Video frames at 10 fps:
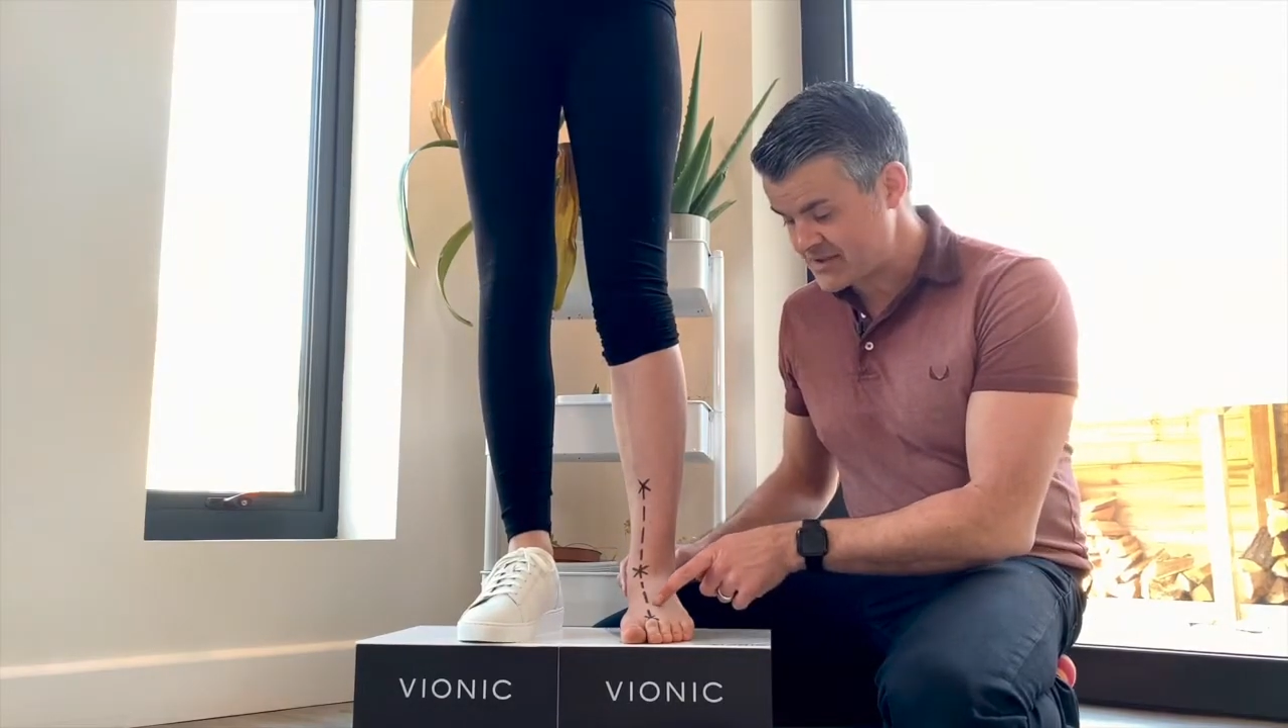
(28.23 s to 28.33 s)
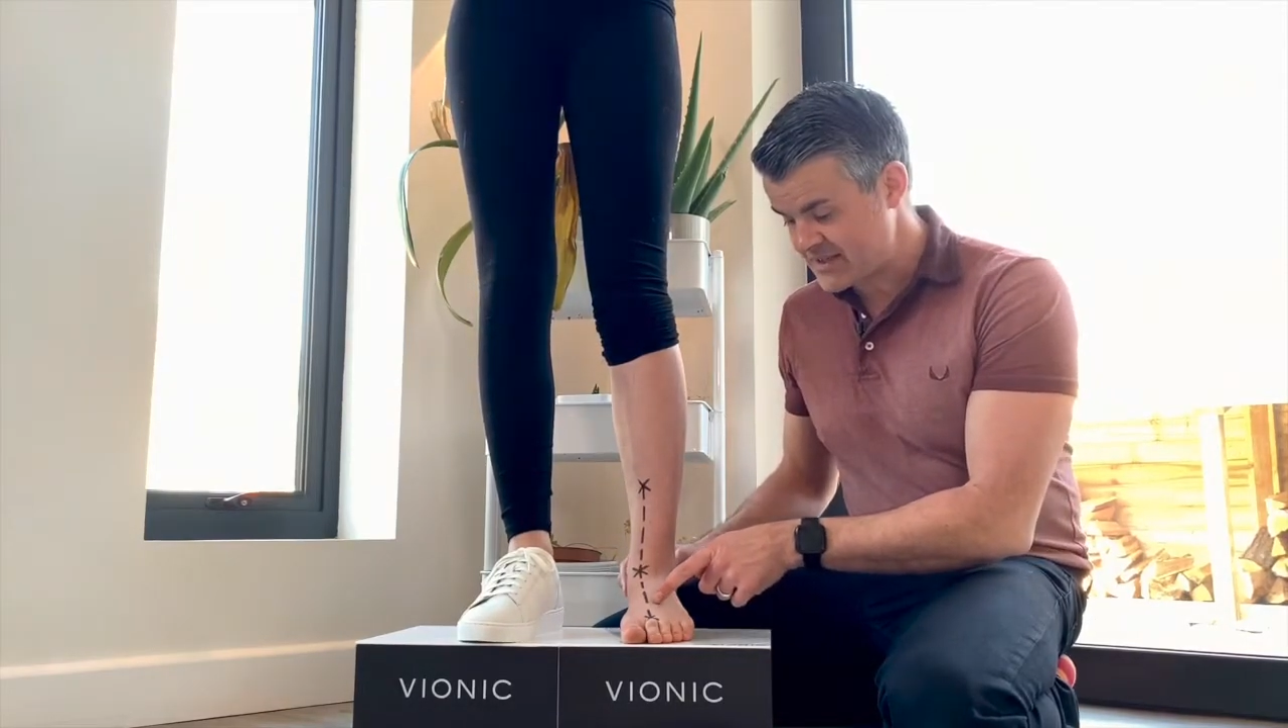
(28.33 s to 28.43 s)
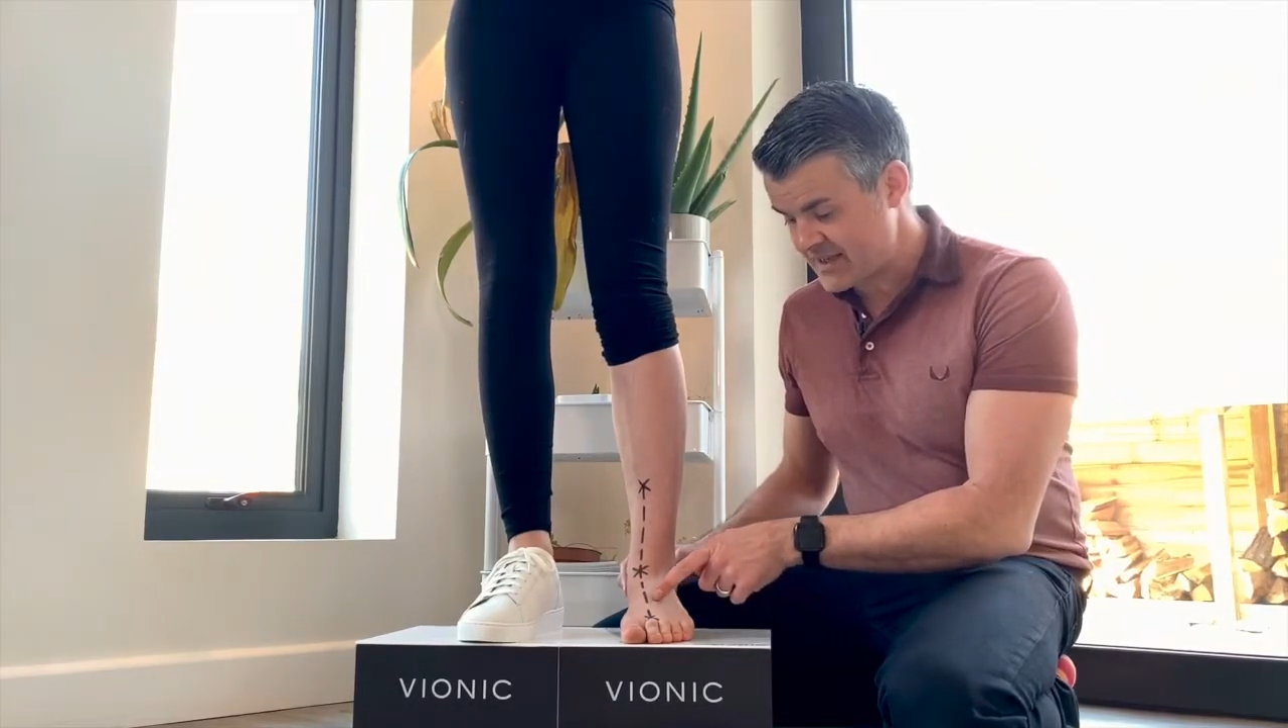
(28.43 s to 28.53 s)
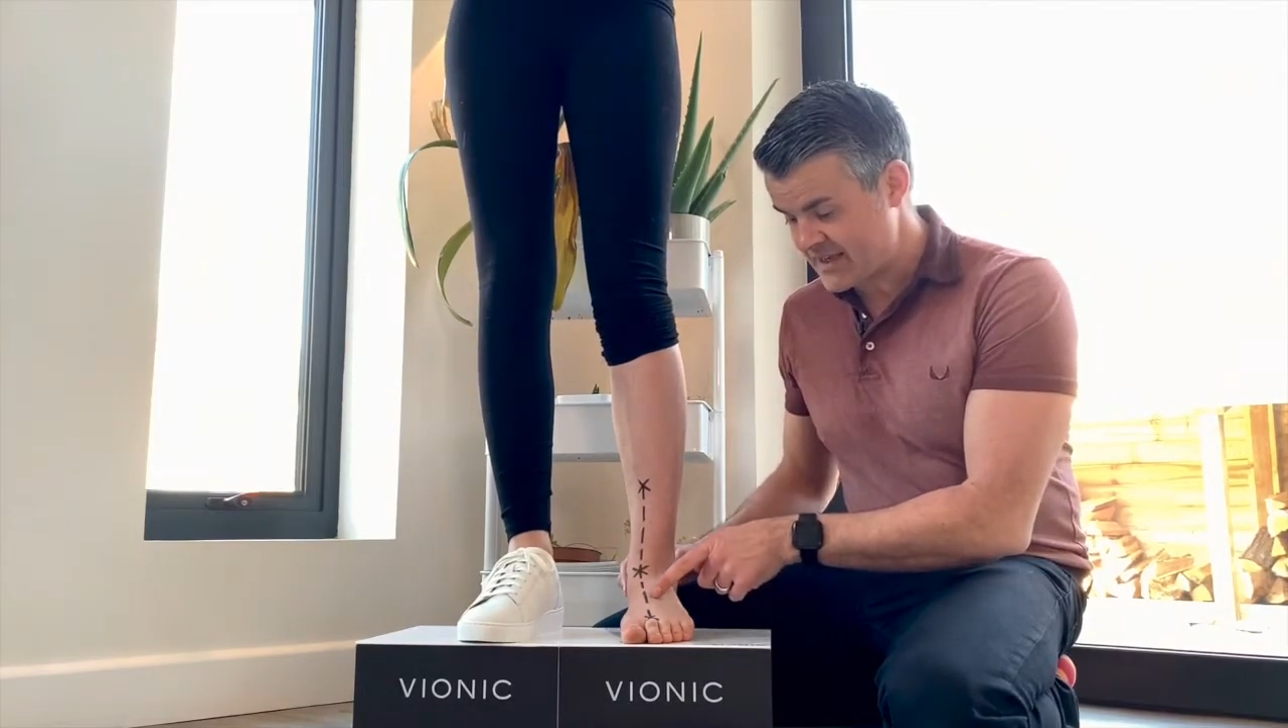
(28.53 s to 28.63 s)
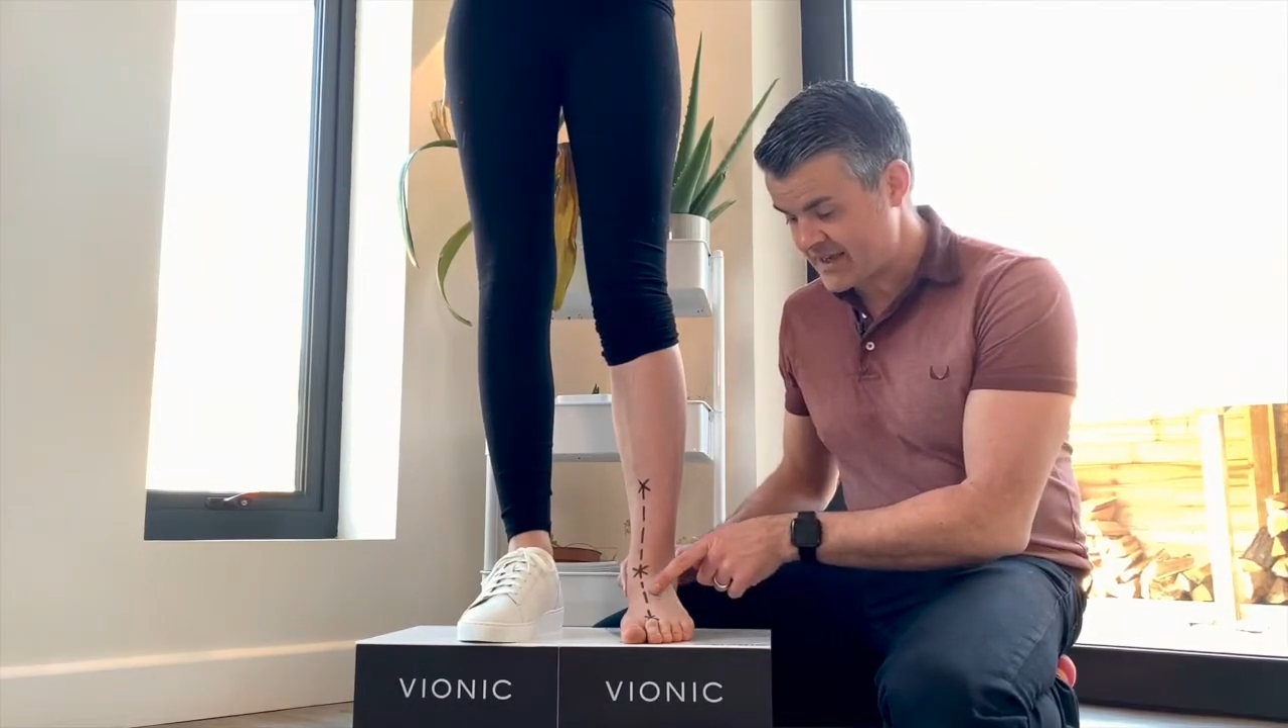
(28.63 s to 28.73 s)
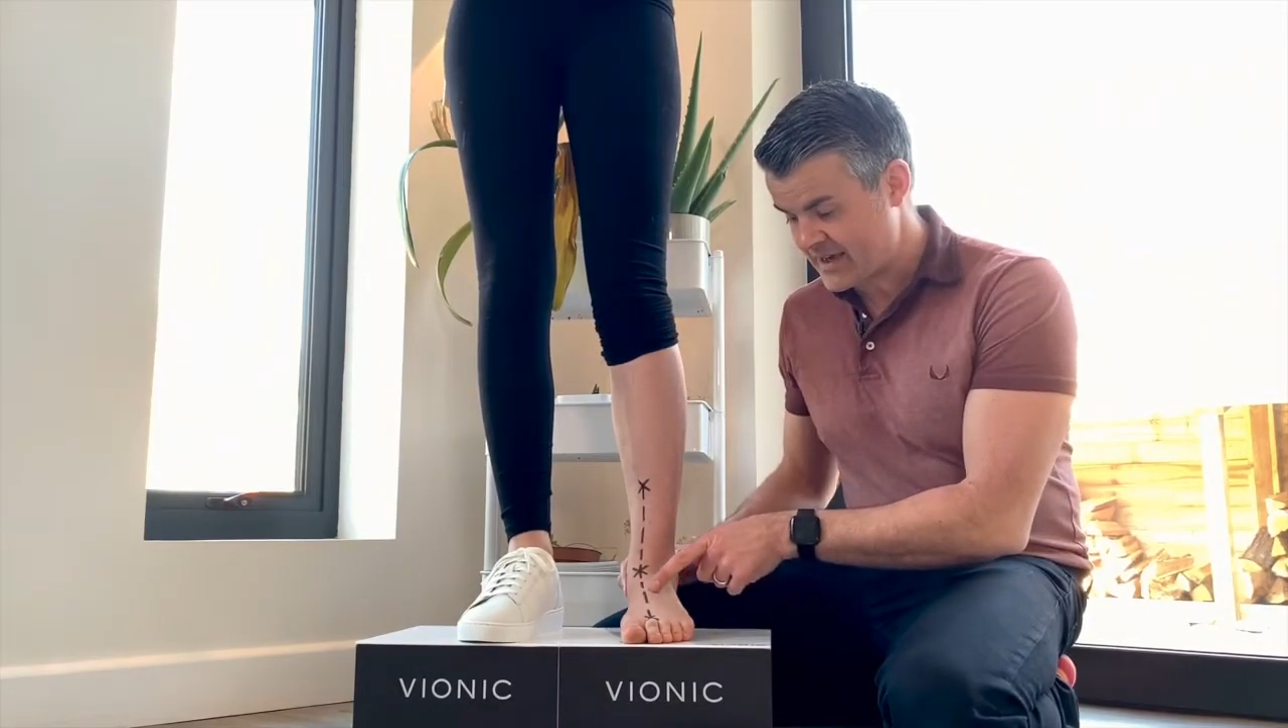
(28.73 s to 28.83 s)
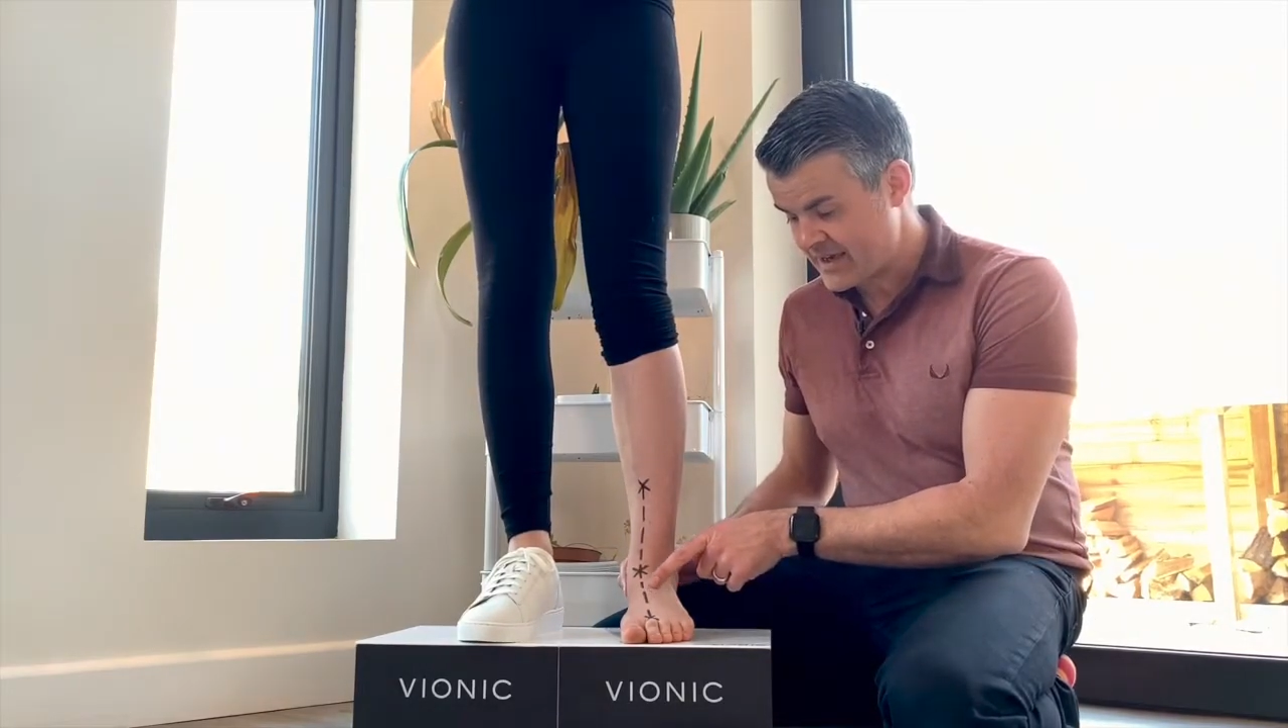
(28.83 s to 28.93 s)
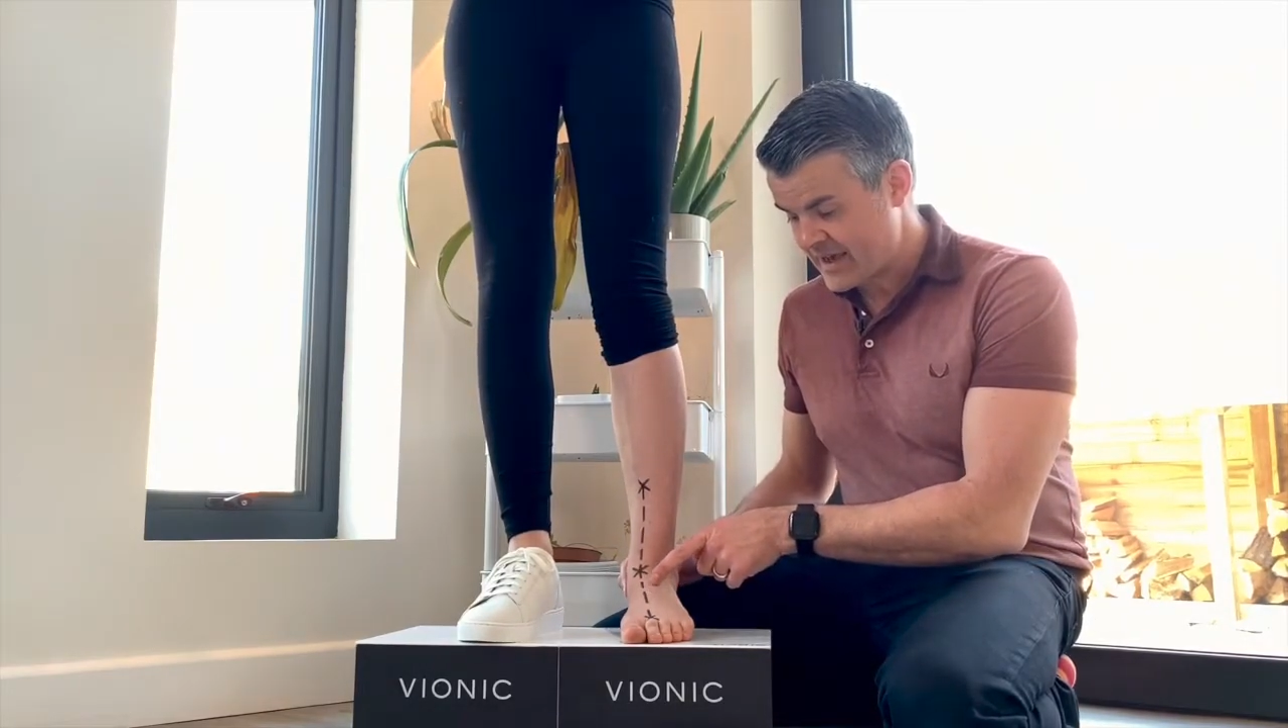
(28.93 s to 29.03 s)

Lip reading: see here